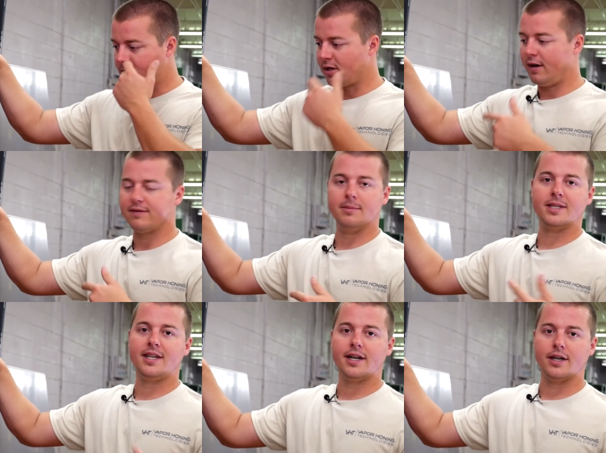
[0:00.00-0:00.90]
First off,
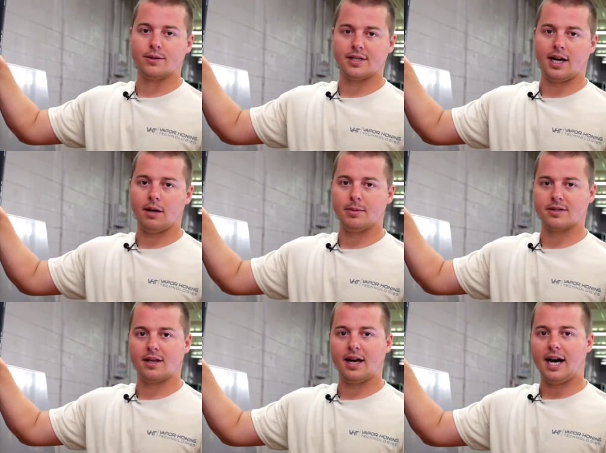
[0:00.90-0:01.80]
the material
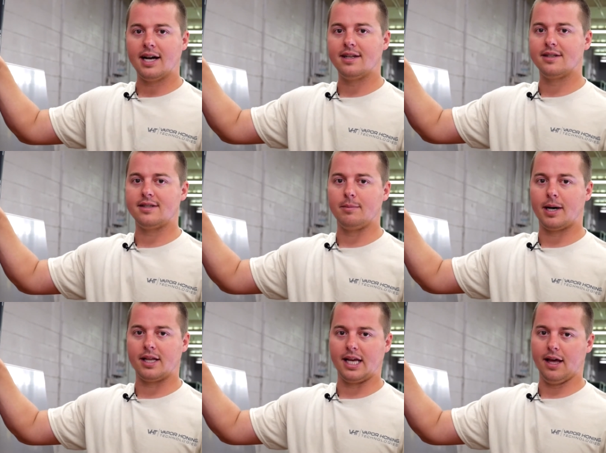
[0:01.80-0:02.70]
type is high density
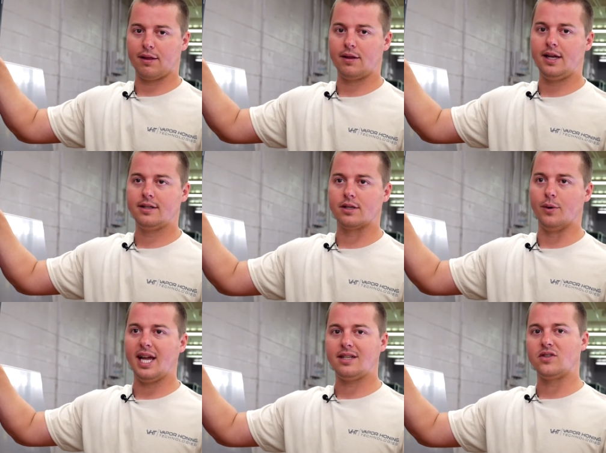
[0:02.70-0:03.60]
polyethylene,
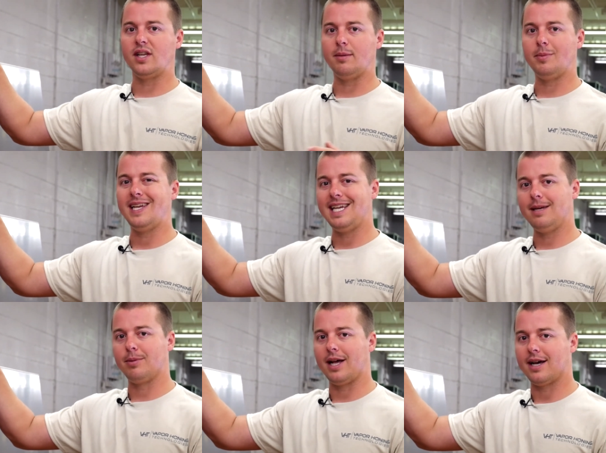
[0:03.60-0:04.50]
so
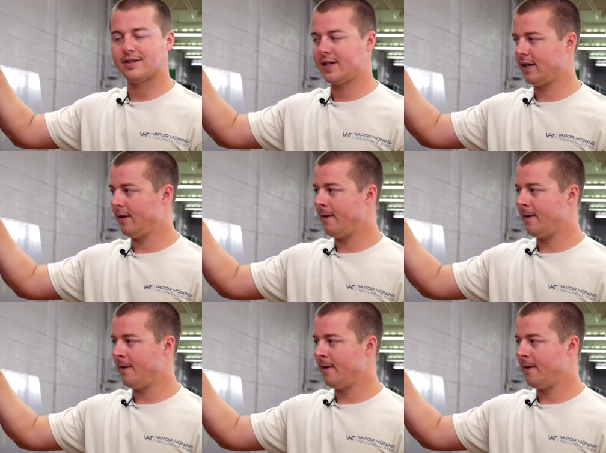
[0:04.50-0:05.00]
HDPE plastic.